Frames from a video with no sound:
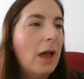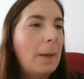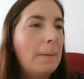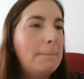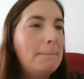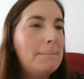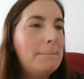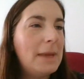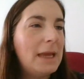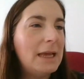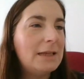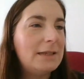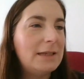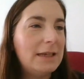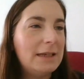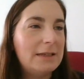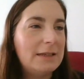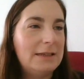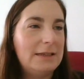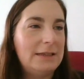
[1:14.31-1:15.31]

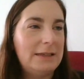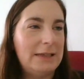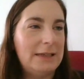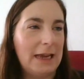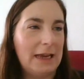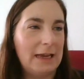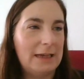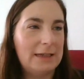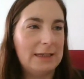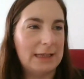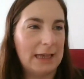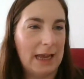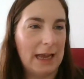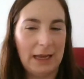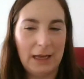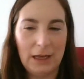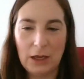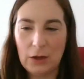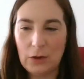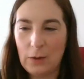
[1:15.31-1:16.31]
Mrs. Dixie,
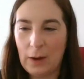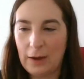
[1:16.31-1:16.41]
you